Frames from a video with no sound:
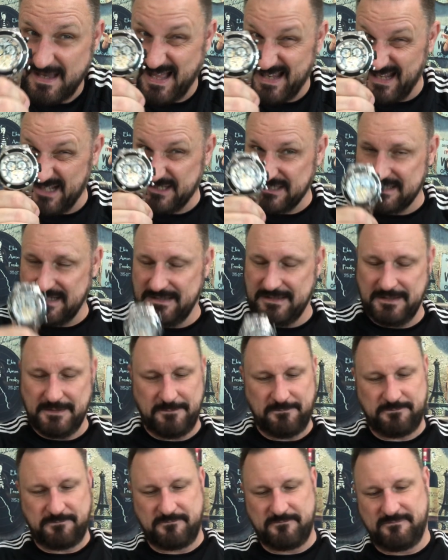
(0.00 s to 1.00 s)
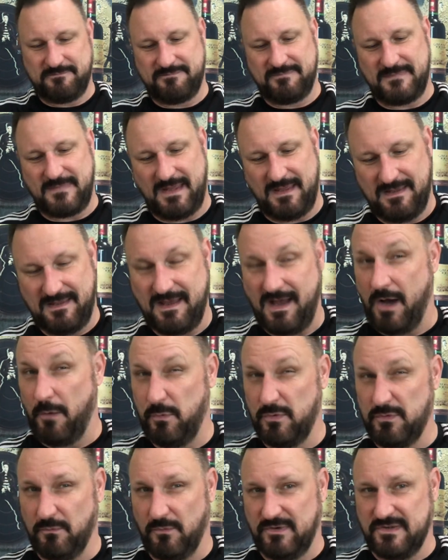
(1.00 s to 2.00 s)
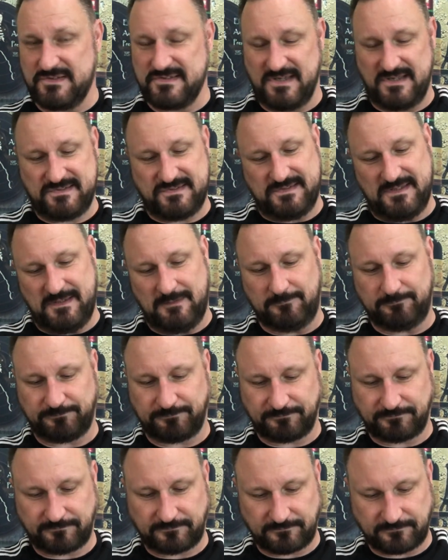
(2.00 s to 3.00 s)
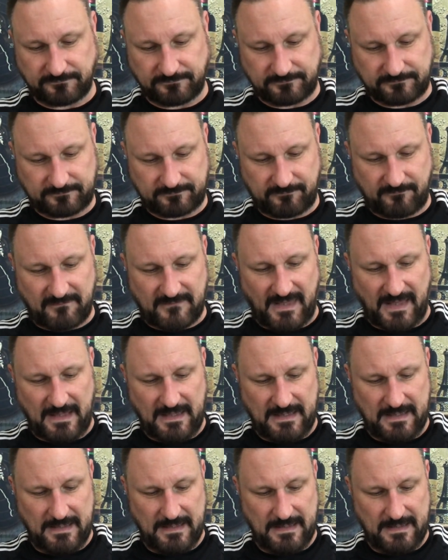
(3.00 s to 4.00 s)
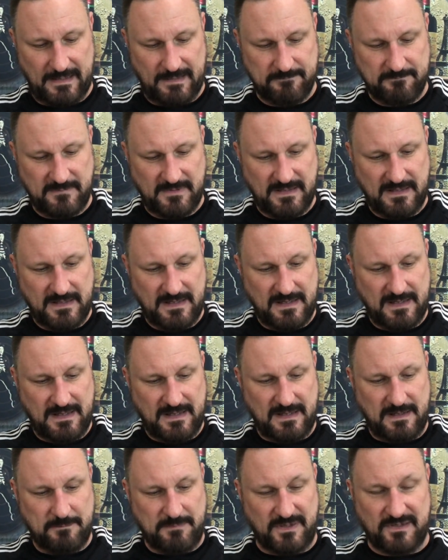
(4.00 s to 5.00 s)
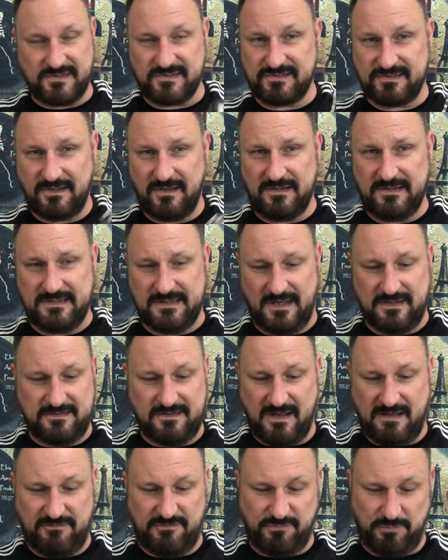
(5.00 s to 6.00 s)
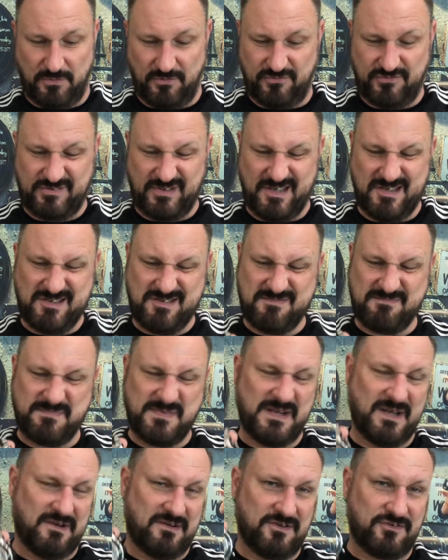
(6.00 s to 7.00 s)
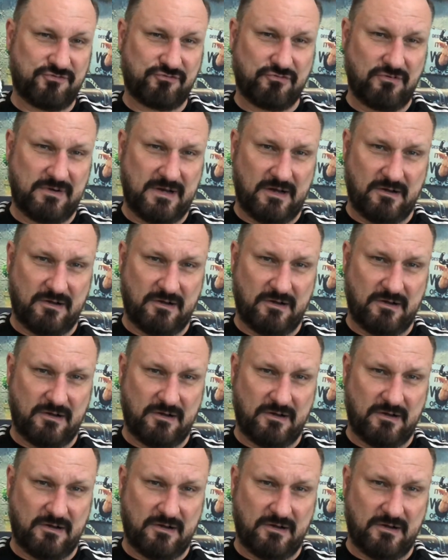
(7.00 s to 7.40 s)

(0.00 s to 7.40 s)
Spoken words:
allegedly. I wouldn't want to test it, but it's certainly no diver's watch. So you know, the screw